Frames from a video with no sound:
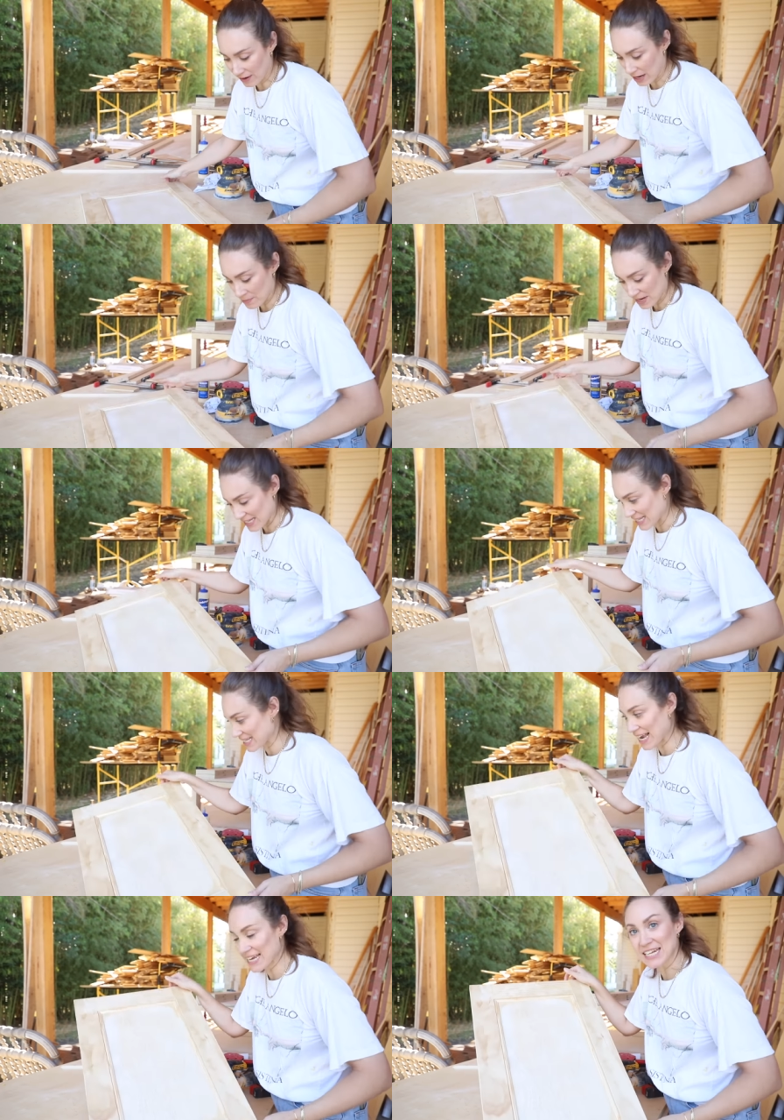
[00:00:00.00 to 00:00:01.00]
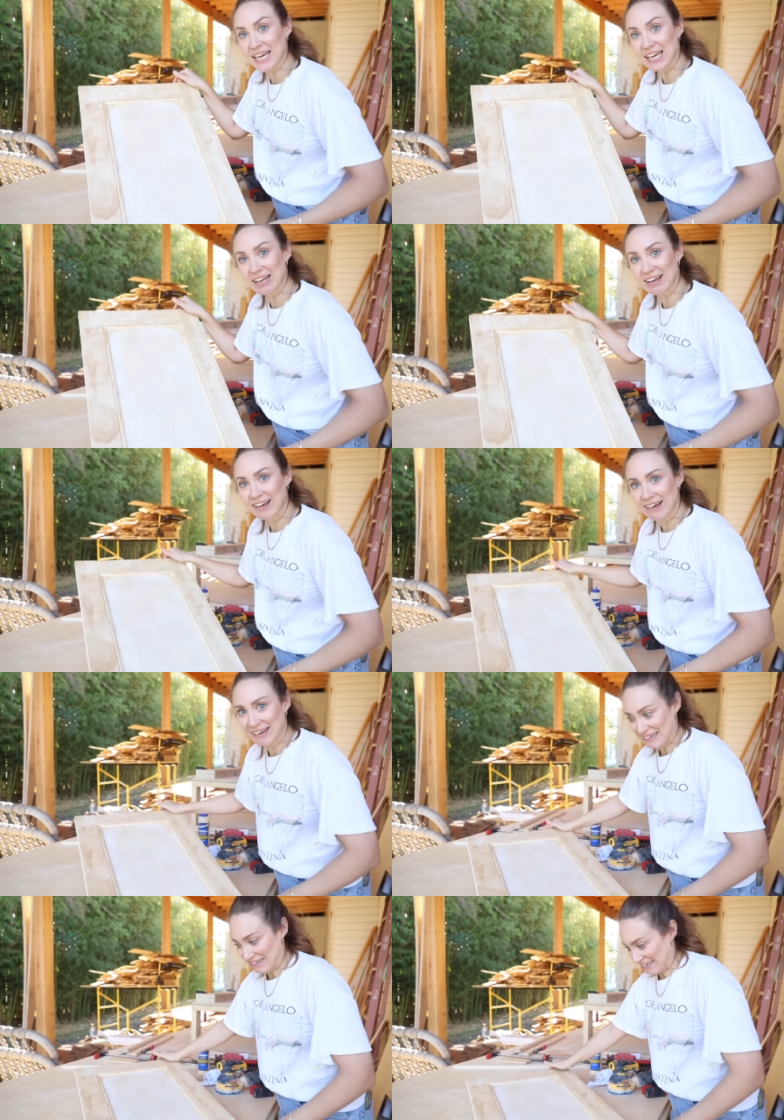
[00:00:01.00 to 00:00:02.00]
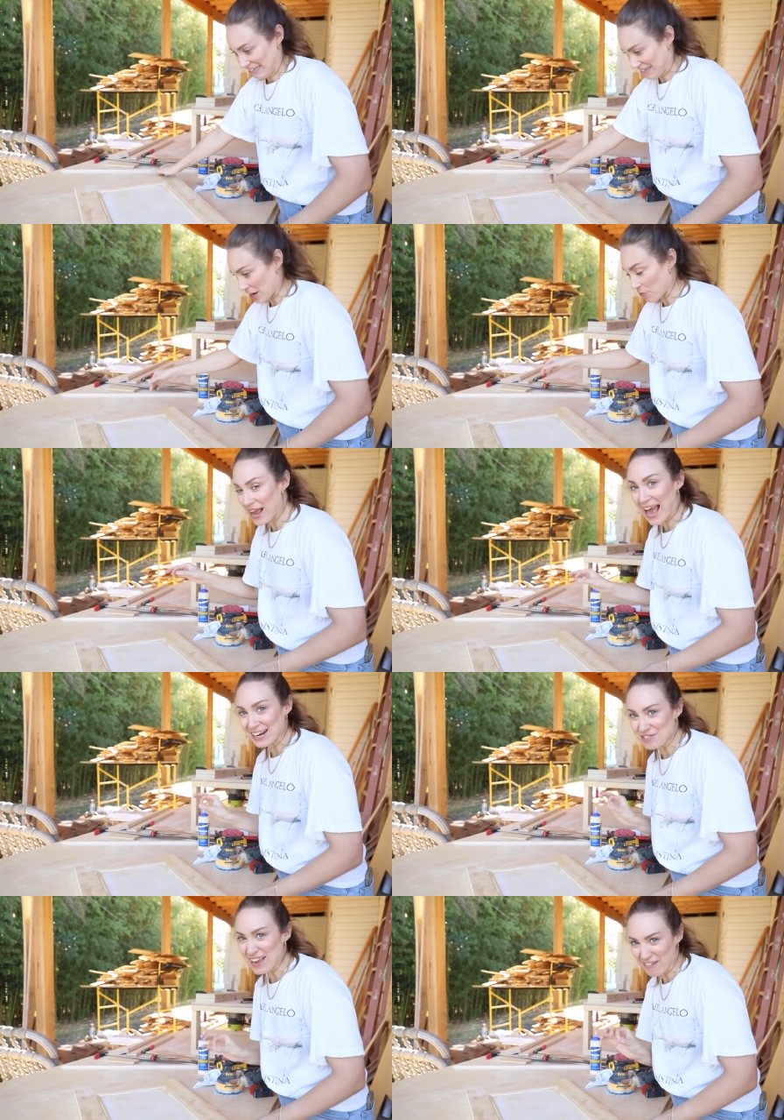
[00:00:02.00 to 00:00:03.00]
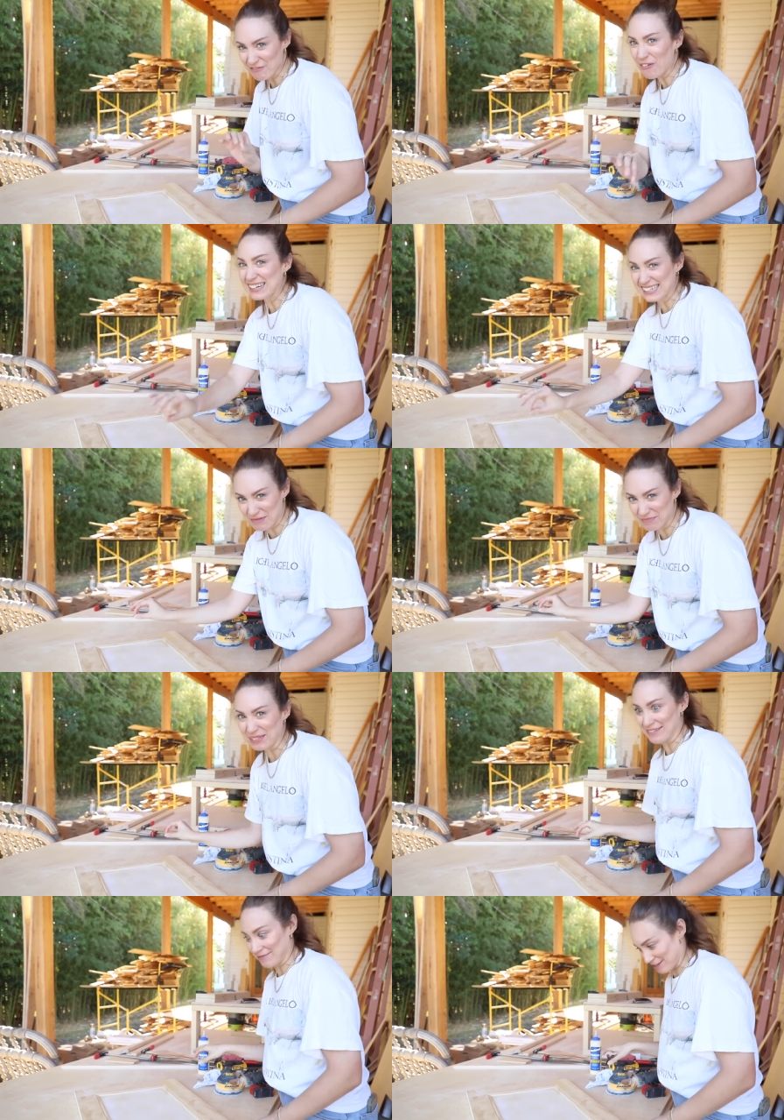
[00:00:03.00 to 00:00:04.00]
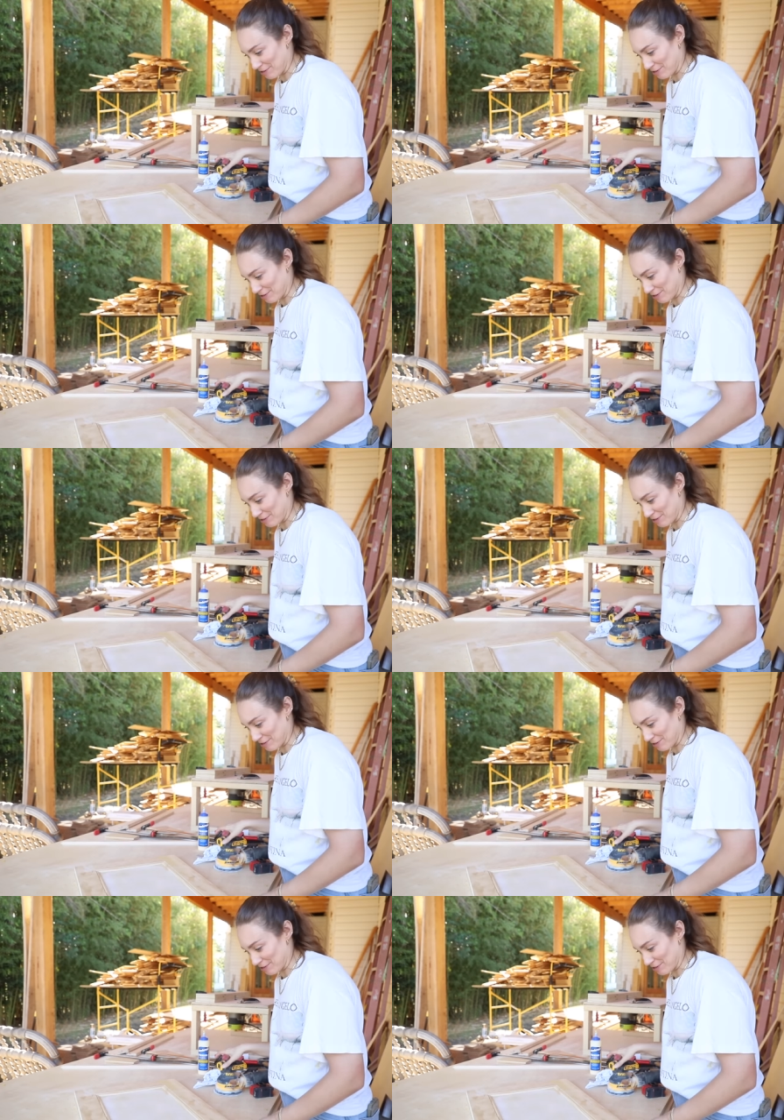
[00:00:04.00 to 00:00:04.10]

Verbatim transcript: and I'm gonna sand it. And we actually have one complete with